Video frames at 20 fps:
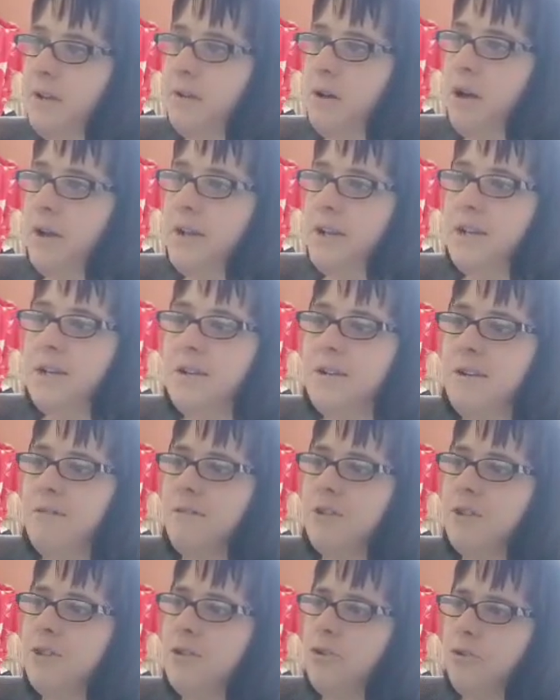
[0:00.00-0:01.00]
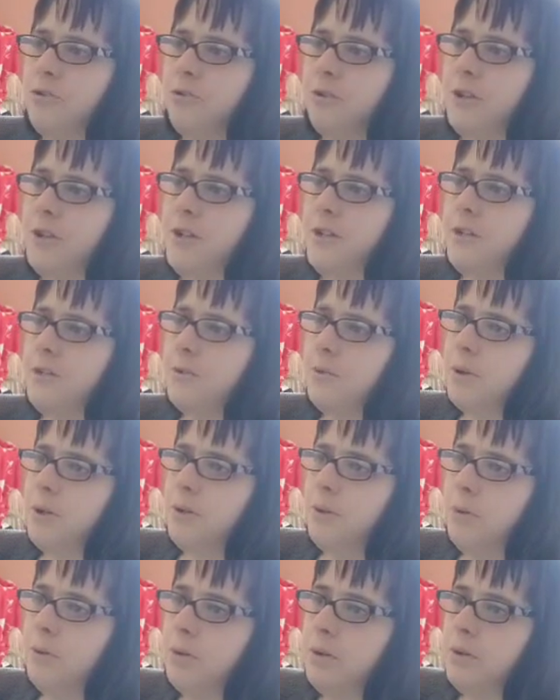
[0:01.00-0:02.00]
I need another storage as
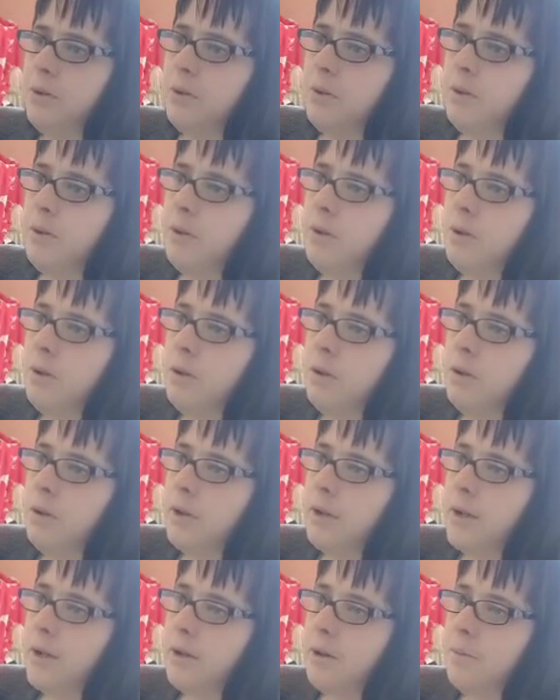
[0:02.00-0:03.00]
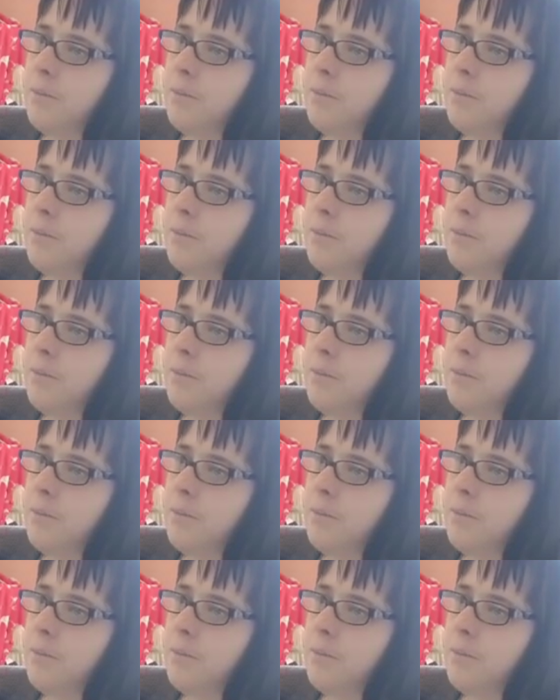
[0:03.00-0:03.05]
well. Can I